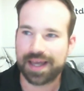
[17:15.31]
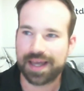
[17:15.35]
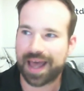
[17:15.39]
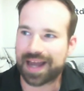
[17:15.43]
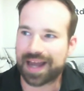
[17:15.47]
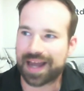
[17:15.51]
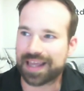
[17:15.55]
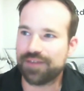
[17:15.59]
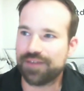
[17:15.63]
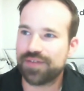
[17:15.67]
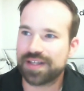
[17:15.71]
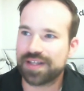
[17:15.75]

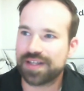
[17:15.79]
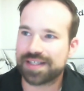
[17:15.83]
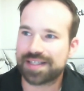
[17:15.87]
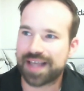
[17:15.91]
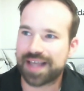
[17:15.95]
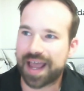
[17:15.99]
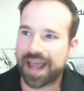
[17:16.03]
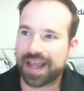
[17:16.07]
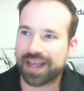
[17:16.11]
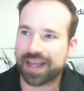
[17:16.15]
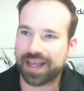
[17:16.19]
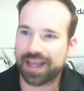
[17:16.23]
And even in
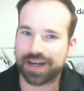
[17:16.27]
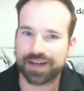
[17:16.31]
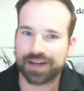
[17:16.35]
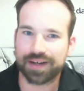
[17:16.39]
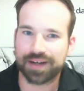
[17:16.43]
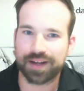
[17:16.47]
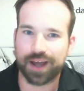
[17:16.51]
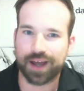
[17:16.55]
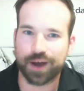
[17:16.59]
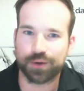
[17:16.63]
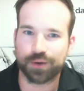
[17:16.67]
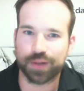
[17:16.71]
saying it
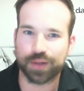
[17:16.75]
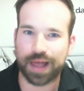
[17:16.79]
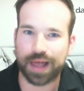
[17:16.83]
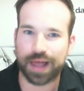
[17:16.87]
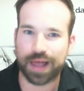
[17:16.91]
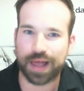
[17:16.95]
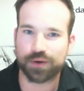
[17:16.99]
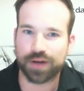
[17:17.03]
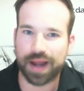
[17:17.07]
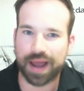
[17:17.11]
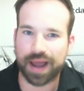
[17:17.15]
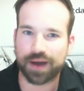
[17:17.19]
out
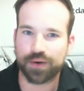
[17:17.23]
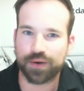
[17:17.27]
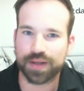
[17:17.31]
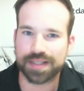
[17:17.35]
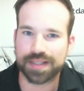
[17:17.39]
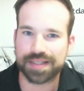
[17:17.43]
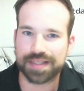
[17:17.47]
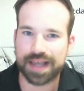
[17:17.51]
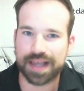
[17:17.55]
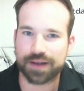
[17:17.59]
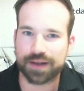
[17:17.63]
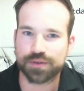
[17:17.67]
loud now,
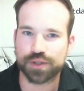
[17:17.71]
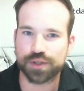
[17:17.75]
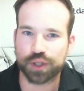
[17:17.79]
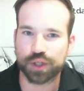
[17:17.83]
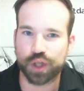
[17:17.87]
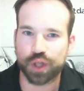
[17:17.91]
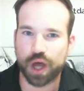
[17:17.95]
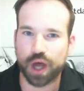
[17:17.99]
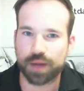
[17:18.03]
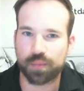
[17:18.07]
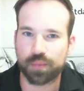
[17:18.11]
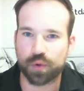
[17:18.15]
it sounds a
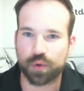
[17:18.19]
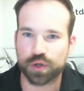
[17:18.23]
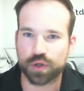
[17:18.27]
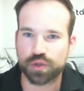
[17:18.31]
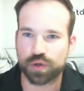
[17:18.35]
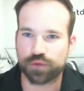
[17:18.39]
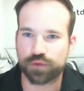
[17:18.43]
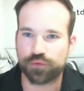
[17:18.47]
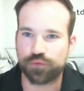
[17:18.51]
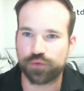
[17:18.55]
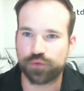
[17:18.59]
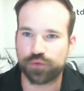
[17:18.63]
lot more
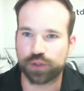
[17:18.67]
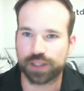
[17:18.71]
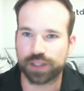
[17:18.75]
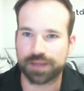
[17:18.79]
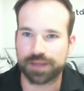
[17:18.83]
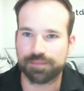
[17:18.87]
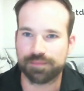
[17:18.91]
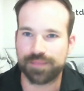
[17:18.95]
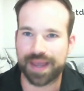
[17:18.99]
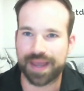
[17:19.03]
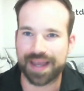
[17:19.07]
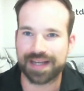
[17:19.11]
sort of
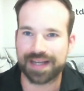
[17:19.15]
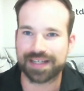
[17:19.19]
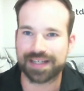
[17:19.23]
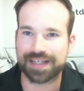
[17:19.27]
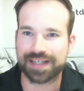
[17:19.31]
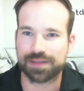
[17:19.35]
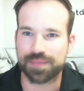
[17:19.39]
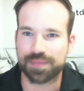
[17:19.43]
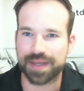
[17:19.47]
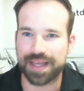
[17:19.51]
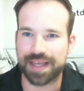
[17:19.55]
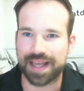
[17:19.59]
fully baked at
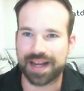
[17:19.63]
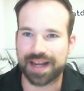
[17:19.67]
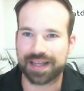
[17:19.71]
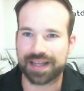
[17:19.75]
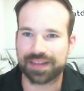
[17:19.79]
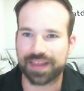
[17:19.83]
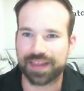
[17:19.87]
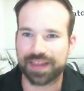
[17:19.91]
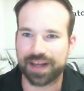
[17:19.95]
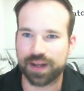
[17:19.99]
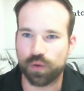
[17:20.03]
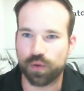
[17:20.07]
the
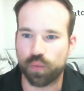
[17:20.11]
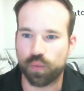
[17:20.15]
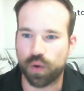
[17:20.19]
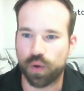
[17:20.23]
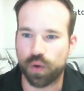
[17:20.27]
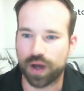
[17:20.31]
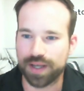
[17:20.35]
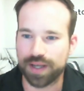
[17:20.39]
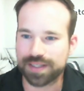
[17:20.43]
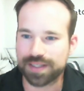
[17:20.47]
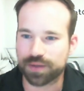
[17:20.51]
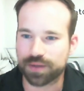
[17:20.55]
beginning than it
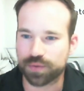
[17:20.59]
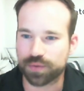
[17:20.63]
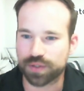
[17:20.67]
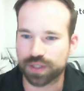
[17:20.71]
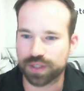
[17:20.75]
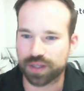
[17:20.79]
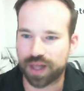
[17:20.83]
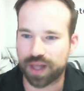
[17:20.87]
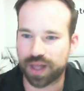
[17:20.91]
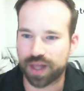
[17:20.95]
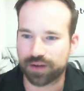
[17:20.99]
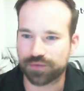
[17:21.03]
was. There was a
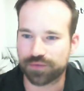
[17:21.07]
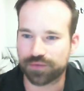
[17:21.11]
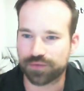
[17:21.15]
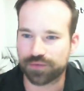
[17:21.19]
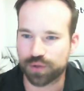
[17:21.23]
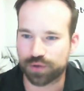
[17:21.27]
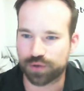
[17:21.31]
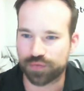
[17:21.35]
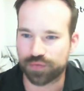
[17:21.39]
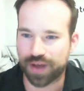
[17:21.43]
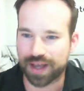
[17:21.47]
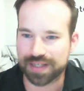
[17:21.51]
lot of
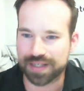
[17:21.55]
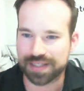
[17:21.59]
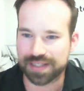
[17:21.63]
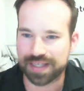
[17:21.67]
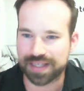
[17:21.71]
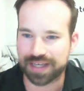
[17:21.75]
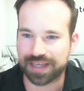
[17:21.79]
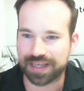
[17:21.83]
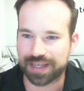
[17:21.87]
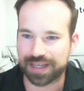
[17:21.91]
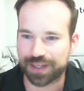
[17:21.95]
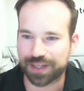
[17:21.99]
sort of us
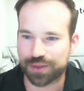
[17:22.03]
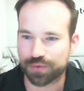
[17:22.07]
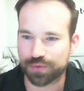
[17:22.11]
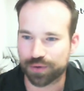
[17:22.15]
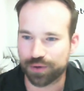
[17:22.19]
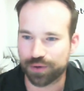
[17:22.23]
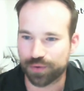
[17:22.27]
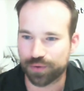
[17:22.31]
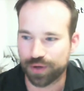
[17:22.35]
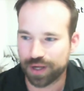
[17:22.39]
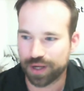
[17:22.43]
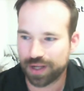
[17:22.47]
thinking
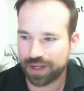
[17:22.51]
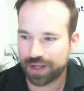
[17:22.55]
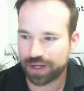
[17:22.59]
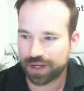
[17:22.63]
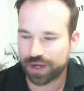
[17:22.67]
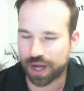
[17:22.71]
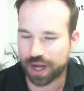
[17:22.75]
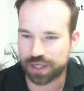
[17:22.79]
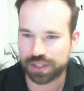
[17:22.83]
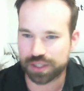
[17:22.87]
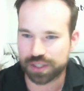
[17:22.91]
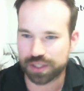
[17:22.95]
through
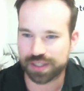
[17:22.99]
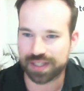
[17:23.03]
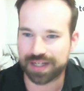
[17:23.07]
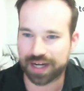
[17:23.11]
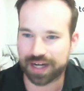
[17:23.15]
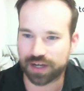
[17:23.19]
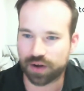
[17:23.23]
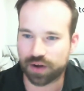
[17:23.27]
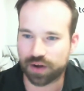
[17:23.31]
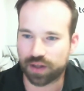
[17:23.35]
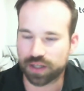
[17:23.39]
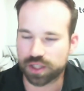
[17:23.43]
not just the
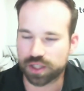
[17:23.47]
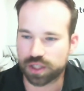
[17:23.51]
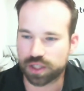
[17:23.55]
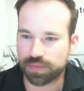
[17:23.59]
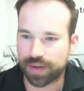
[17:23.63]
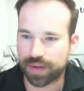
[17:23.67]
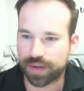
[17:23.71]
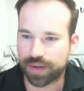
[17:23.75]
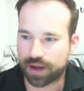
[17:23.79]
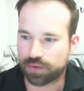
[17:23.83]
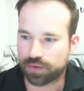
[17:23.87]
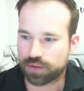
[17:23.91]
technology,
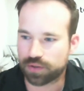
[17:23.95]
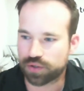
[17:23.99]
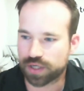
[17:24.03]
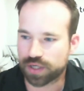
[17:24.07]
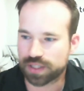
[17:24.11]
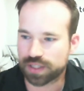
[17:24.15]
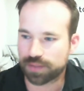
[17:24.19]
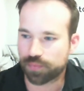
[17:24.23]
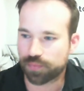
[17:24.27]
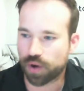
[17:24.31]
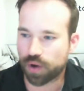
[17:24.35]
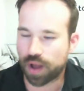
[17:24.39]
but how to address
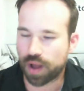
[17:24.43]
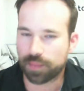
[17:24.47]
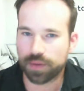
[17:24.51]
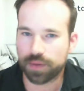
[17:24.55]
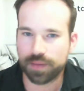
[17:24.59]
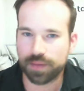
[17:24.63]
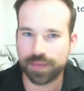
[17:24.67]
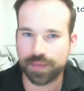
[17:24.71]
the problem.